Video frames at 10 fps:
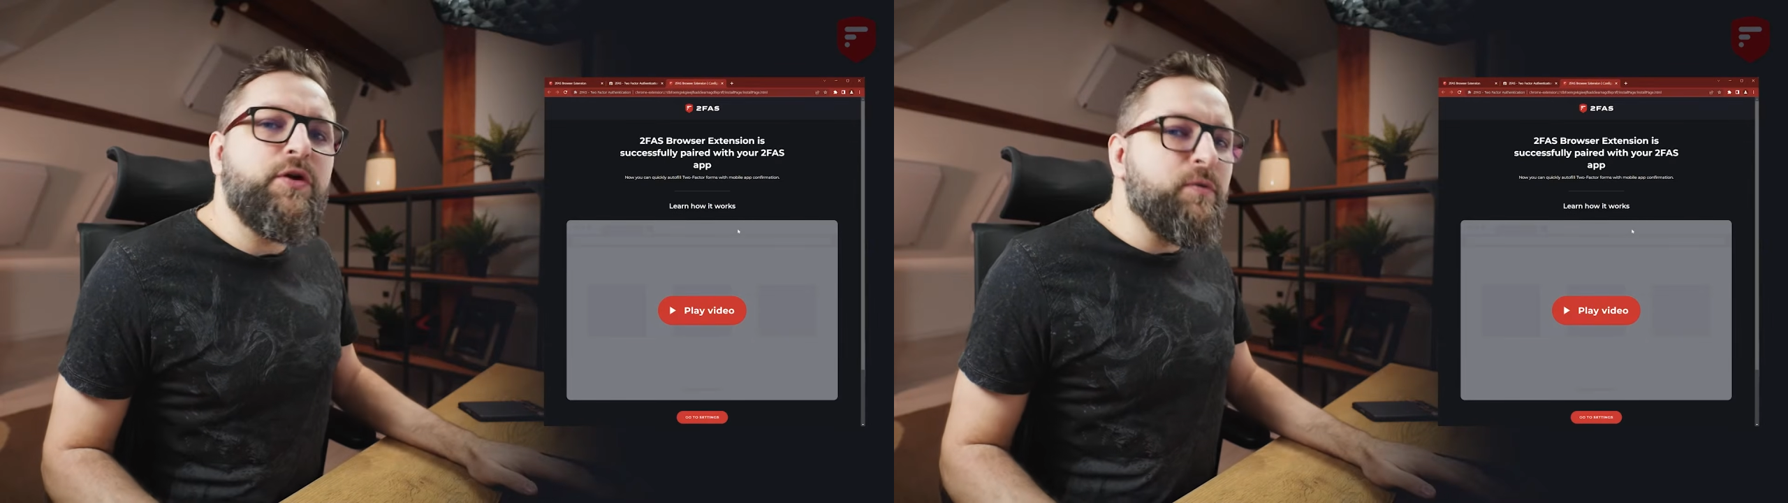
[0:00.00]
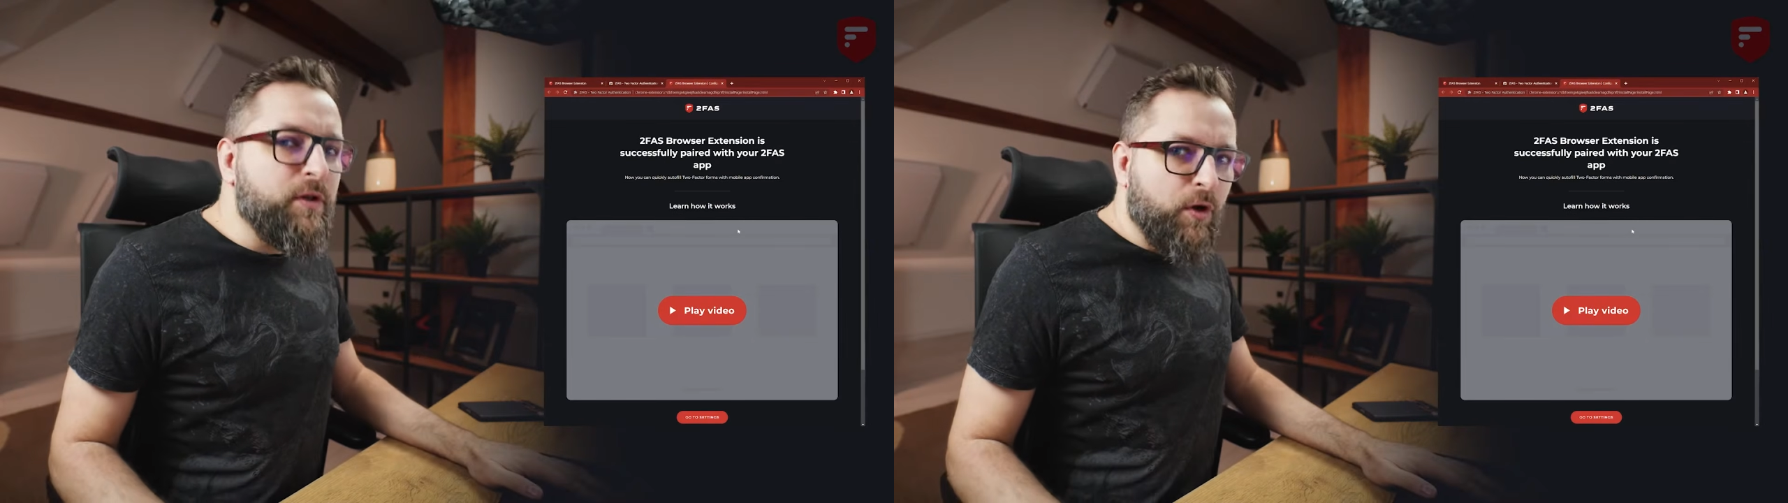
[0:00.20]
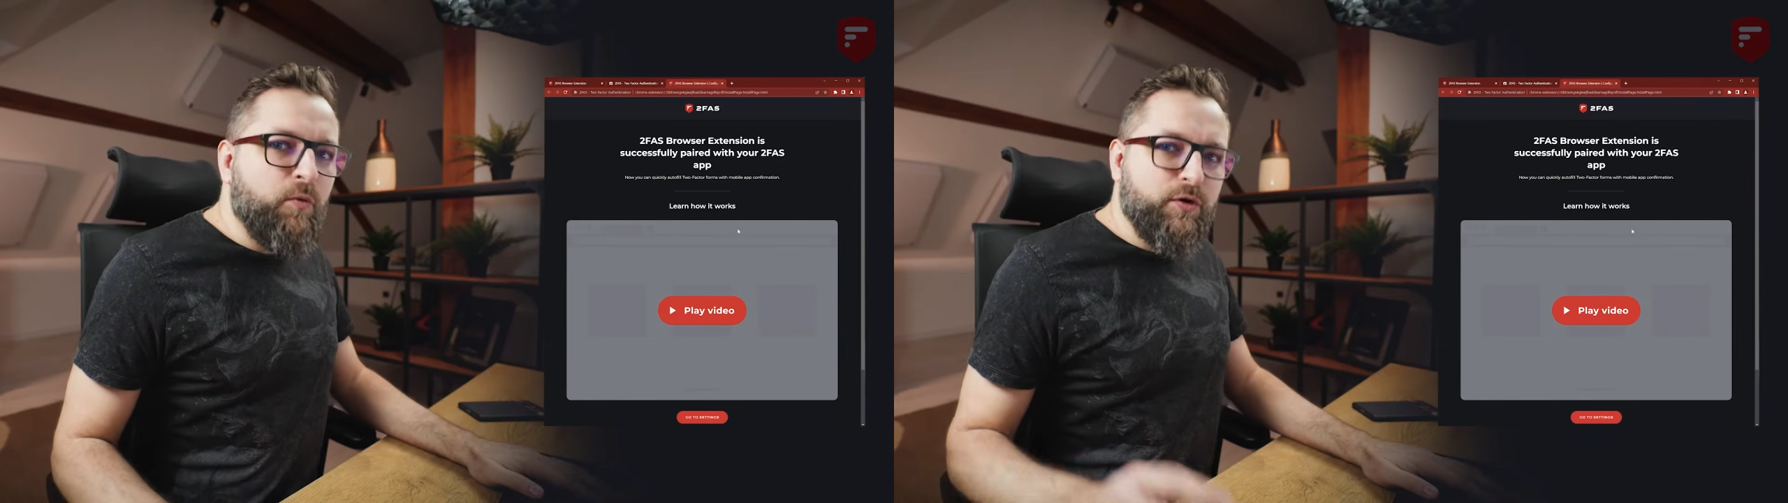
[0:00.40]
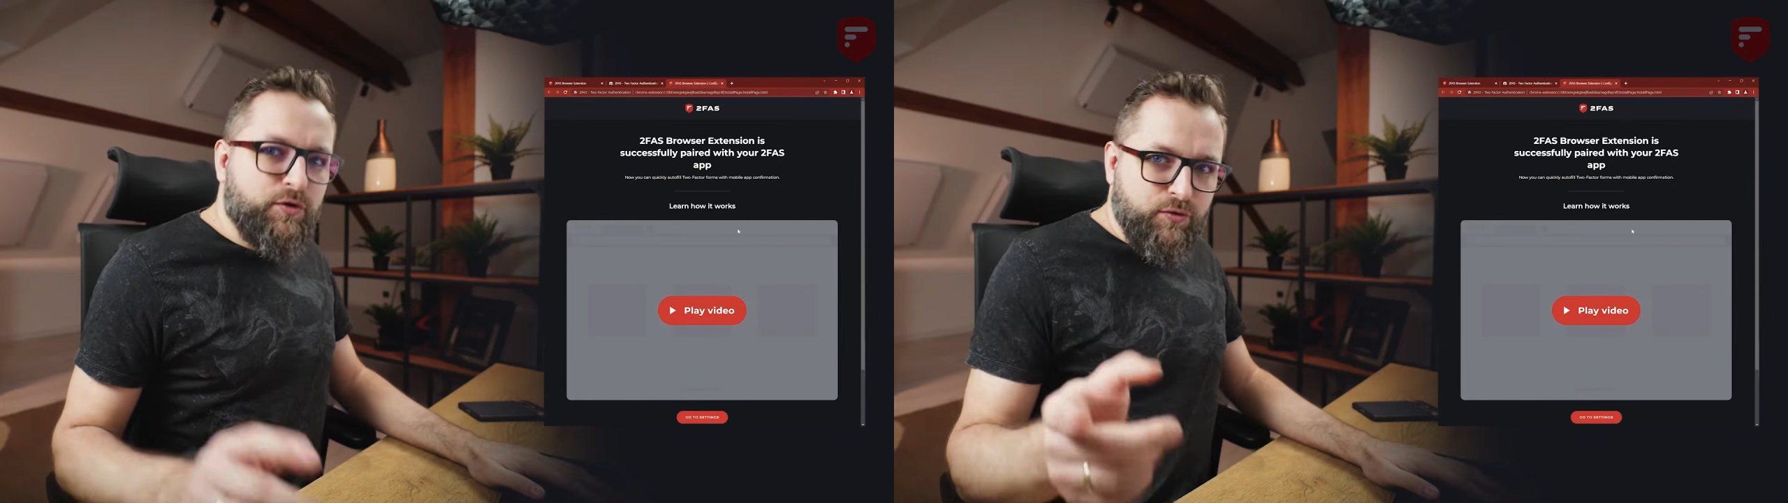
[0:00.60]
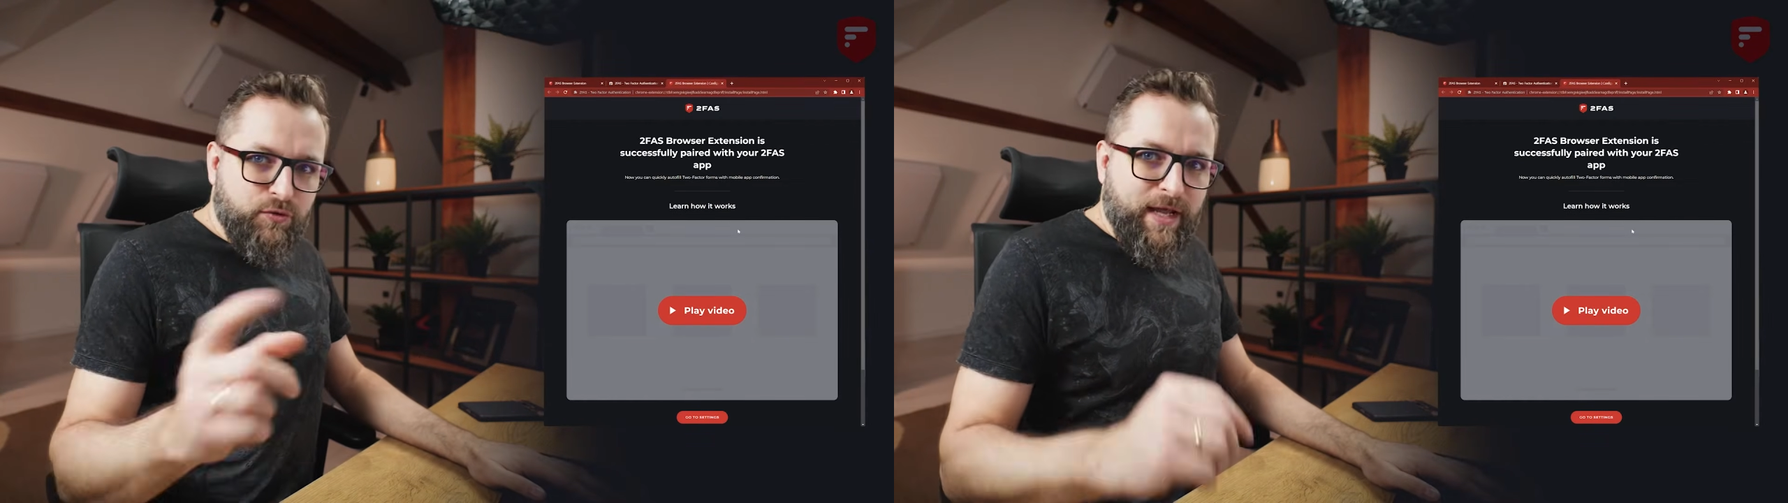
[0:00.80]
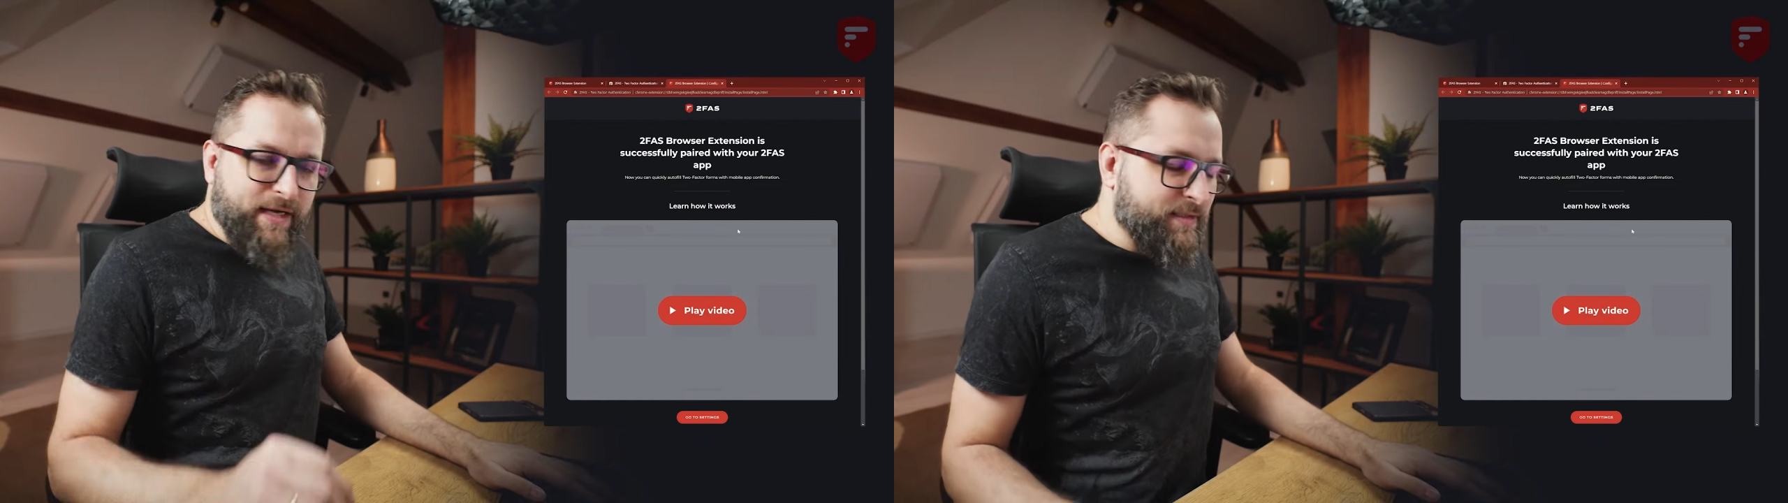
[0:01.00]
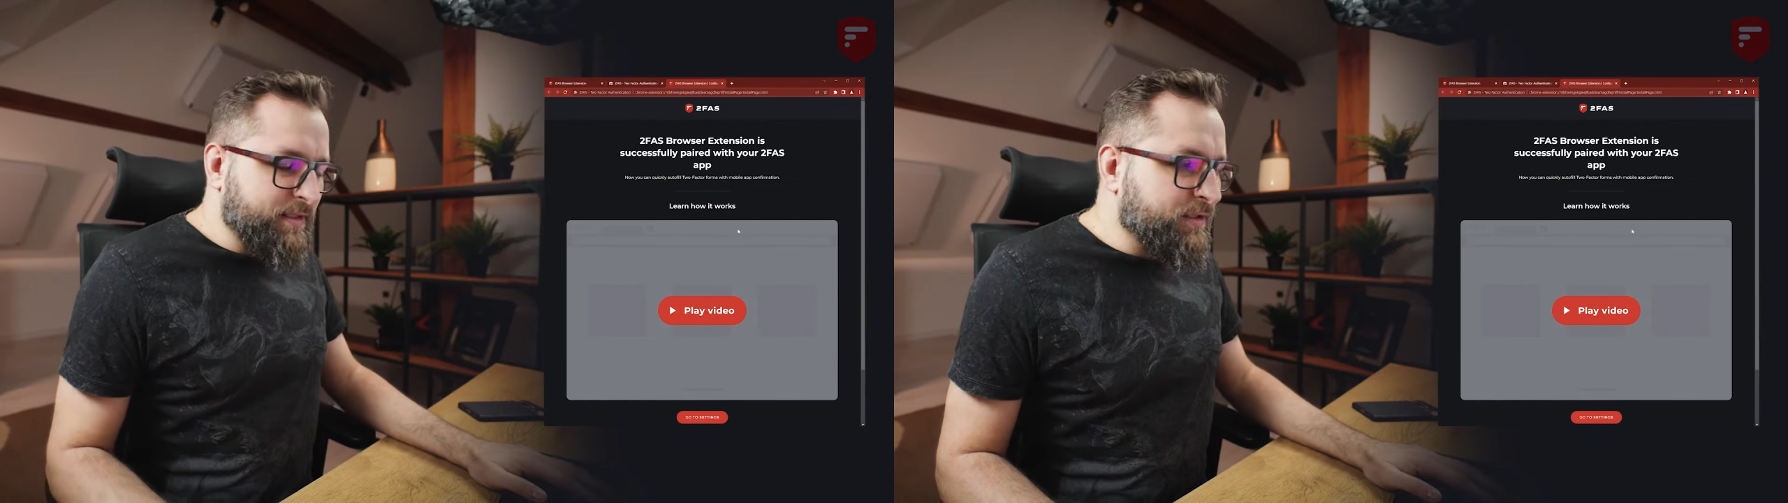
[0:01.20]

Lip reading: you will know what to do next.